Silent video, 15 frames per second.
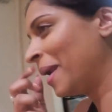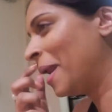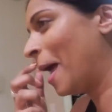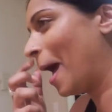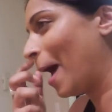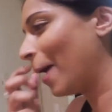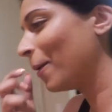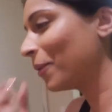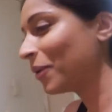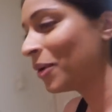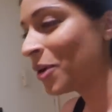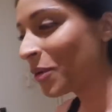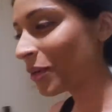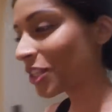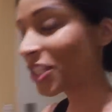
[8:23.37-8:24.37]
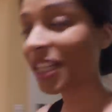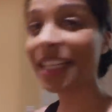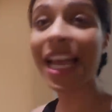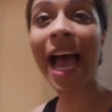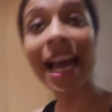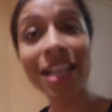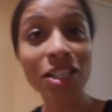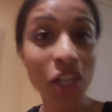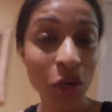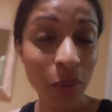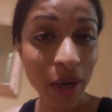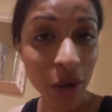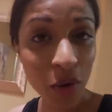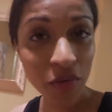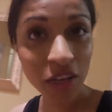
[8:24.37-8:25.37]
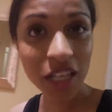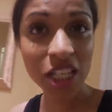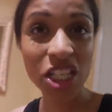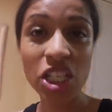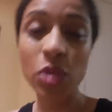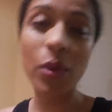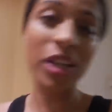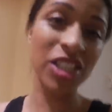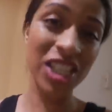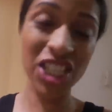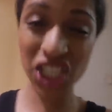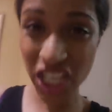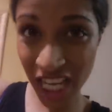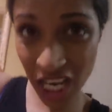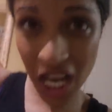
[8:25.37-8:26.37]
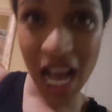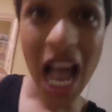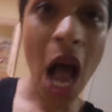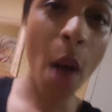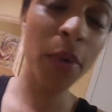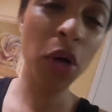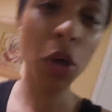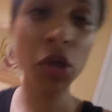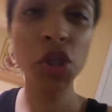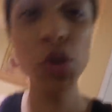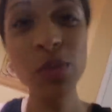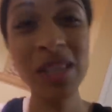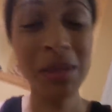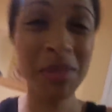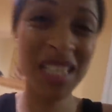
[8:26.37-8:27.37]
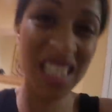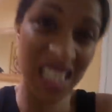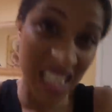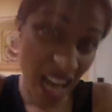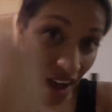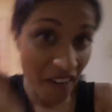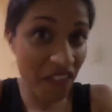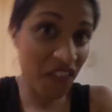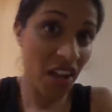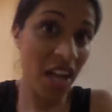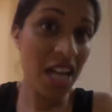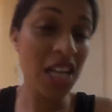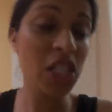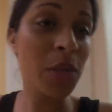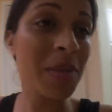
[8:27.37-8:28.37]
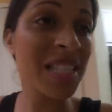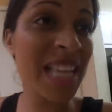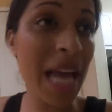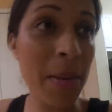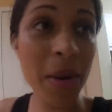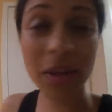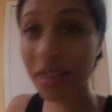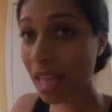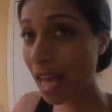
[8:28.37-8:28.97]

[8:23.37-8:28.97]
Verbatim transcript: now we're chilling. Hannah's on her way over because she wants to chill and we're gonna shoot some stuff. So I'm excited about